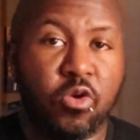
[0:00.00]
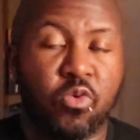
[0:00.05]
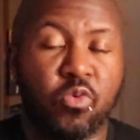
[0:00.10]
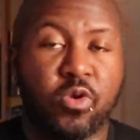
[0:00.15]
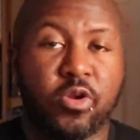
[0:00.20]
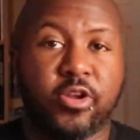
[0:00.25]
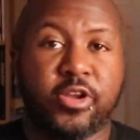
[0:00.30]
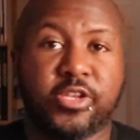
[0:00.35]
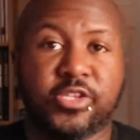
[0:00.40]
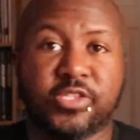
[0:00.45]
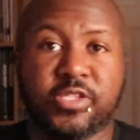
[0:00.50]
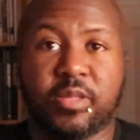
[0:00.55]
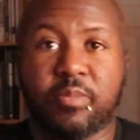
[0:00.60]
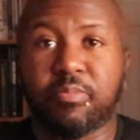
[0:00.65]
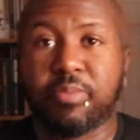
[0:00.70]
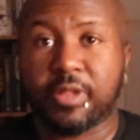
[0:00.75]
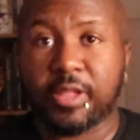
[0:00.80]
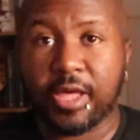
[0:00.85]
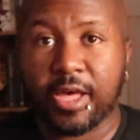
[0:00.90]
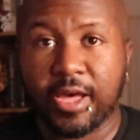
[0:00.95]
whereas the
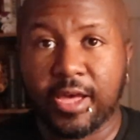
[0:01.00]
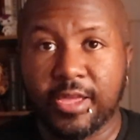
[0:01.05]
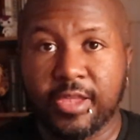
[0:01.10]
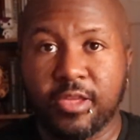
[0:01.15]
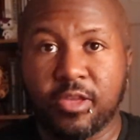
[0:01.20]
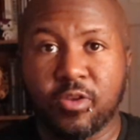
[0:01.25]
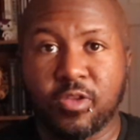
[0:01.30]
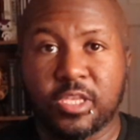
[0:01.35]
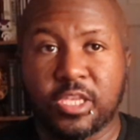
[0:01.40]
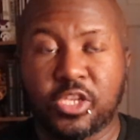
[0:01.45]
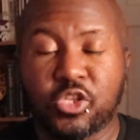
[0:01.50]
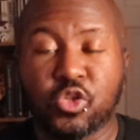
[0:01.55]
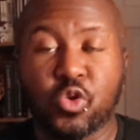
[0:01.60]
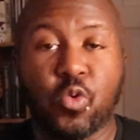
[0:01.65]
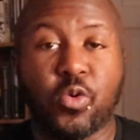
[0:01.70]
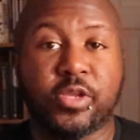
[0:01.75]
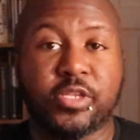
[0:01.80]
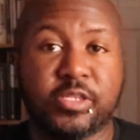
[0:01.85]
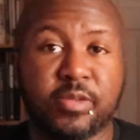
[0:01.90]
plot is going